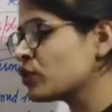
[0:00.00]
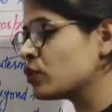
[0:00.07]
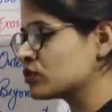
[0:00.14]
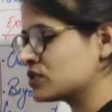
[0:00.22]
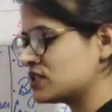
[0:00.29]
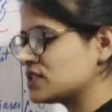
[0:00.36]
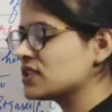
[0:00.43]

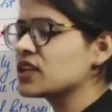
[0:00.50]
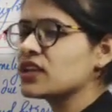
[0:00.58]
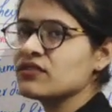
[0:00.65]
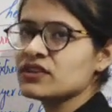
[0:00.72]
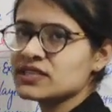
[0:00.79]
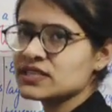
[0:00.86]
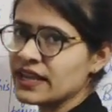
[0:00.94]
oxygen
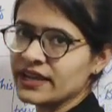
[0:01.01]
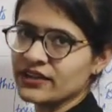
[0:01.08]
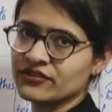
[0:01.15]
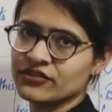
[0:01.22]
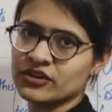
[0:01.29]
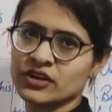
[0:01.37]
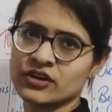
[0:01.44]
gives us
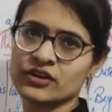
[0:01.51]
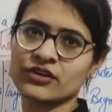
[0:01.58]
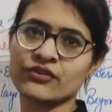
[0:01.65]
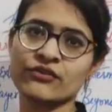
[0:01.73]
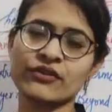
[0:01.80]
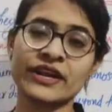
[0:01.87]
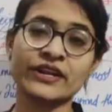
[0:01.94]
life.
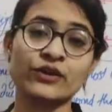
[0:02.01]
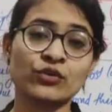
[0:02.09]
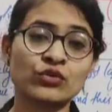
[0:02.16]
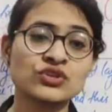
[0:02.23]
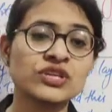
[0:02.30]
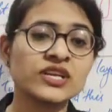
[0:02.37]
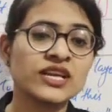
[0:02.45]

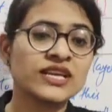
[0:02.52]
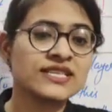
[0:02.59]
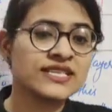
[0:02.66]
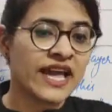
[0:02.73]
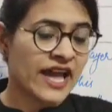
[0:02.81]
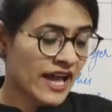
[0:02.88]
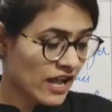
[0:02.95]
Nitrogen is
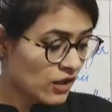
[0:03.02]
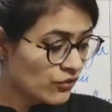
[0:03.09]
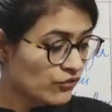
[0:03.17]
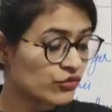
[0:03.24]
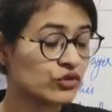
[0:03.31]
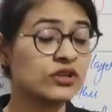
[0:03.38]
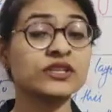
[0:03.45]

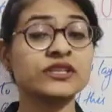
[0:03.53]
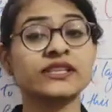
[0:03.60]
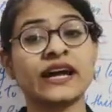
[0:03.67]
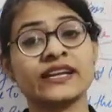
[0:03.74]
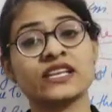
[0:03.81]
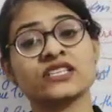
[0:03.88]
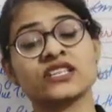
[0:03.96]
helpful,
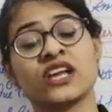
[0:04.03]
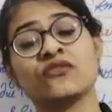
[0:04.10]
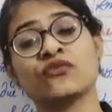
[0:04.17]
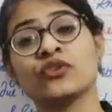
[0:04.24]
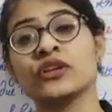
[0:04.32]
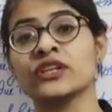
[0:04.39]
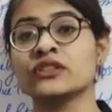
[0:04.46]
that is
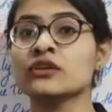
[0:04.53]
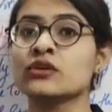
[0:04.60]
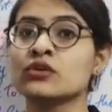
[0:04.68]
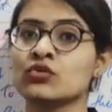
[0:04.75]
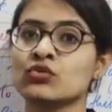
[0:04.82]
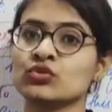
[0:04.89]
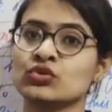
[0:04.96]
helpful in the
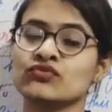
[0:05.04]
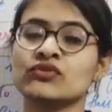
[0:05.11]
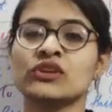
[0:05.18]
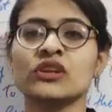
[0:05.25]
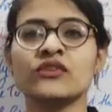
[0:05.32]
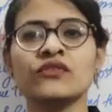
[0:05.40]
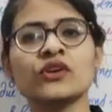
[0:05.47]
growth of the
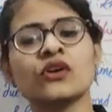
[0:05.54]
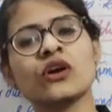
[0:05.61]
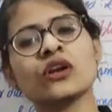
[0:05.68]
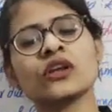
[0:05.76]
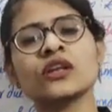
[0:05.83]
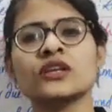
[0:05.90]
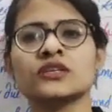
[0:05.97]
living
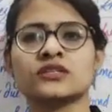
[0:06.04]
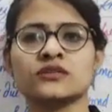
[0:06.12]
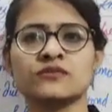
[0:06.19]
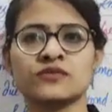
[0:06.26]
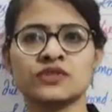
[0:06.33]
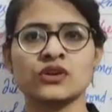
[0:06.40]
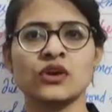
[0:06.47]

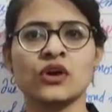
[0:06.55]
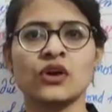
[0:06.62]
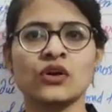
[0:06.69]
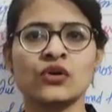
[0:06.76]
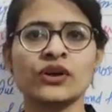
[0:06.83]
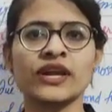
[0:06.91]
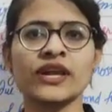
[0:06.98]
organisms.
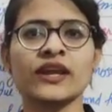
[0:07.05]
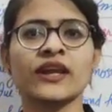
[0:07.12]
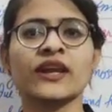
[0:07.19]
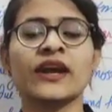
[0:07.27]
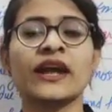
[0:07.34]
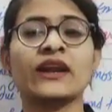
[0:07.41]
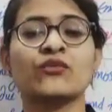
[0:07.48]
Okay,
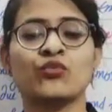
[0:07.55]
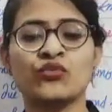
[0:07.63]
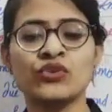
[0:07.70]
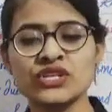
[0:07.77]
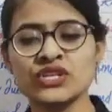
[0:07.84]
and in